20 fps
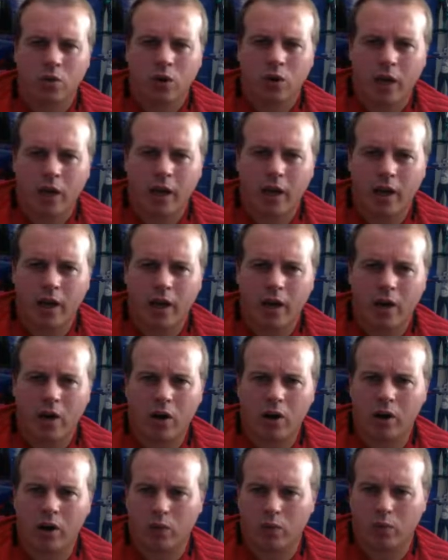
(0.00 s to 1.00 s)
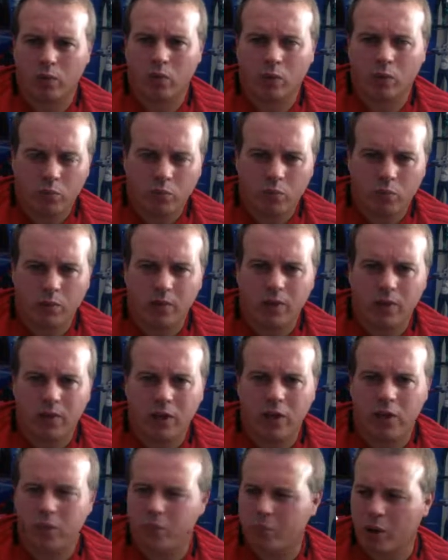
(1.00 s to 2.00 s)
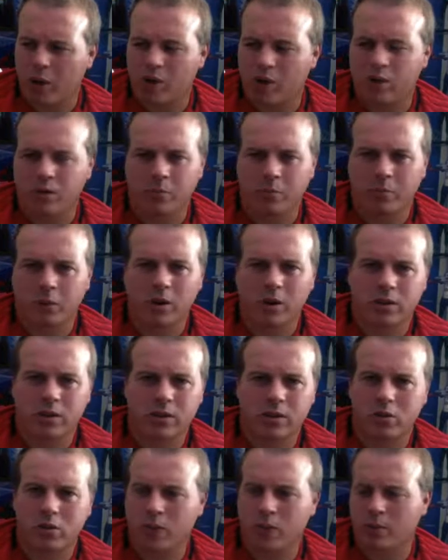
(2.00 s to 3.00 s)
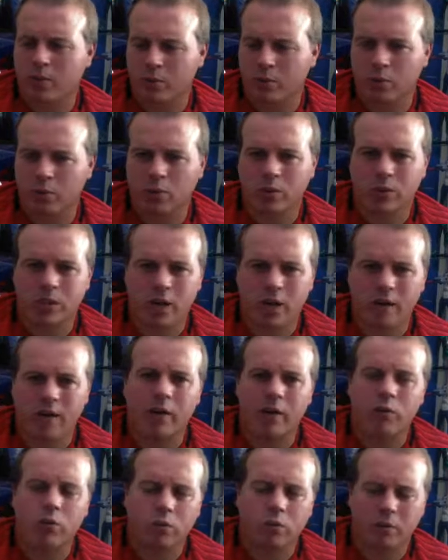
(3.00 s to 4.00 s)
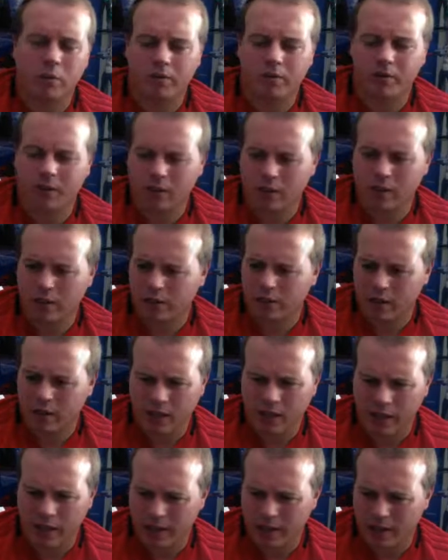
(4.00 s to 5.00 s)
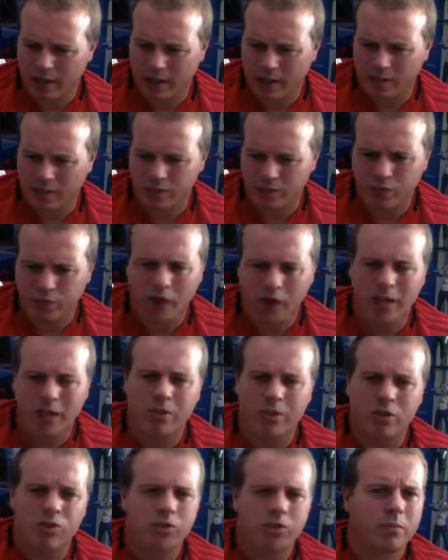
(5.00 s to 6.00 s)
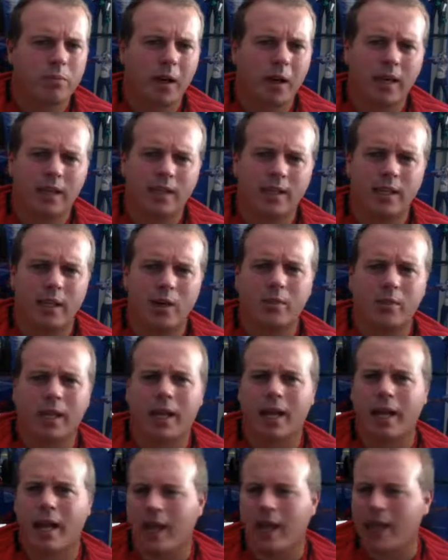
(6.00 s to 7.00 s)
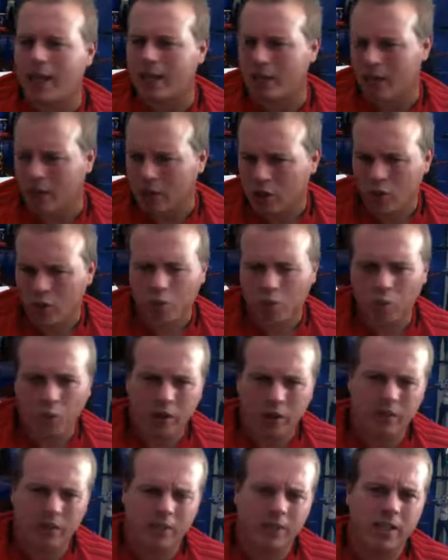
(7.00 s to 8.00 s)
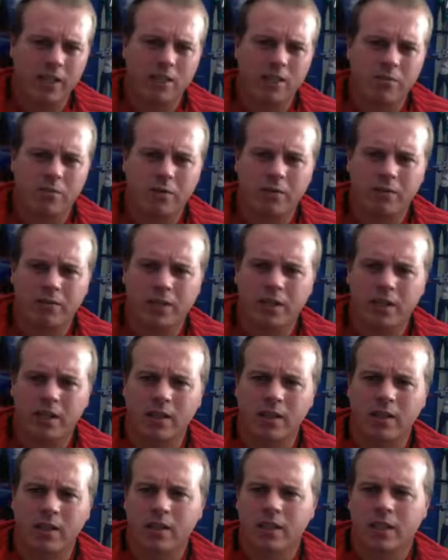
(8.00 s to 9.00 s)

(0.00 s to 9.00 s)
Midfielder box to box. Liverpool with Gerrard, 1 midfielder. Real Madrid back in the day with Makelele, 1 defensive midfielder.